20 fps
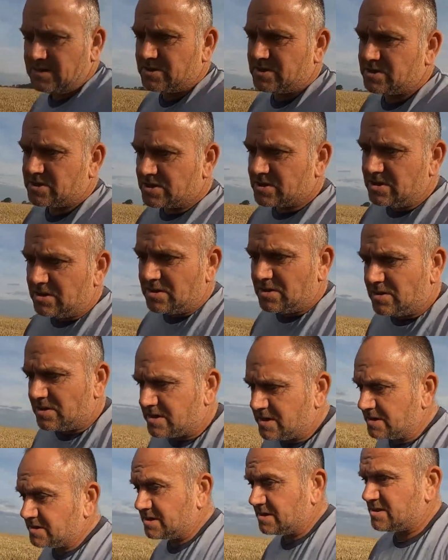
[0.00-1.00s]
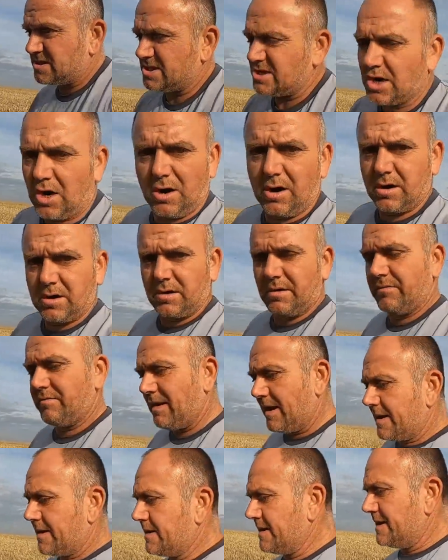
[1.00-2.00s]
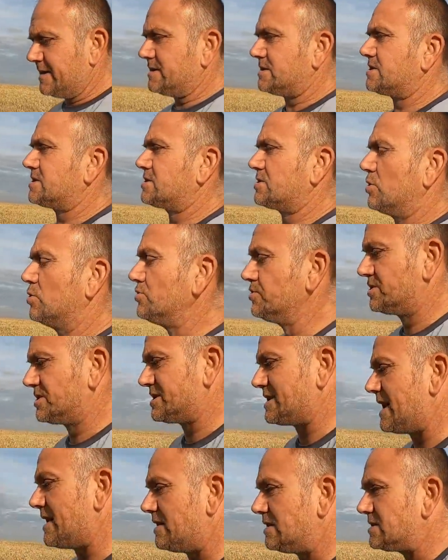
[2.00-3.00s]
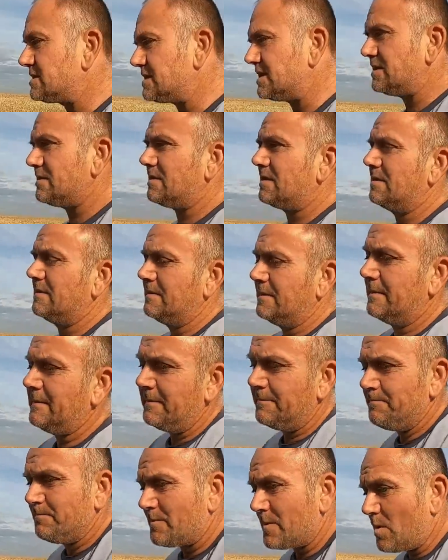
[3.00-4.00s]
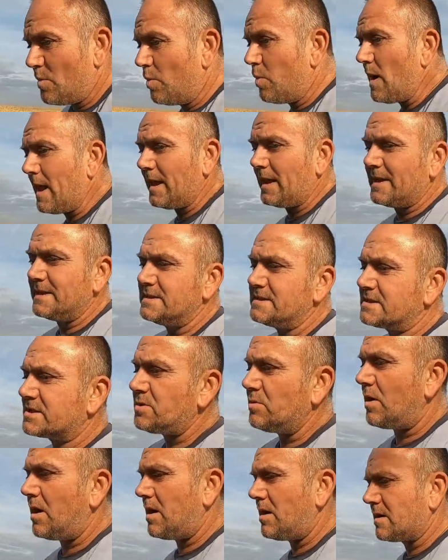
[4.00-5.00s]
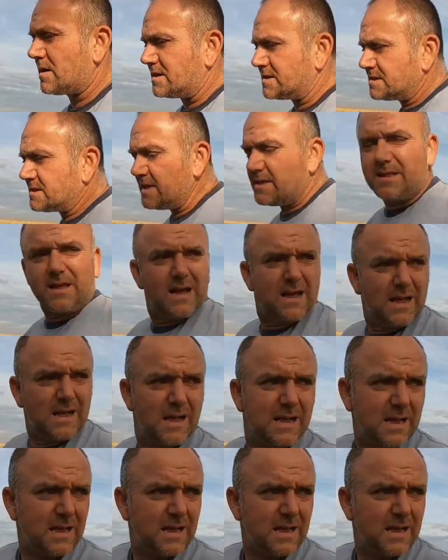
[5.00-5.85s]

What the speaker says: So, because there's talk of like it's unsettled till well into August, isn't there?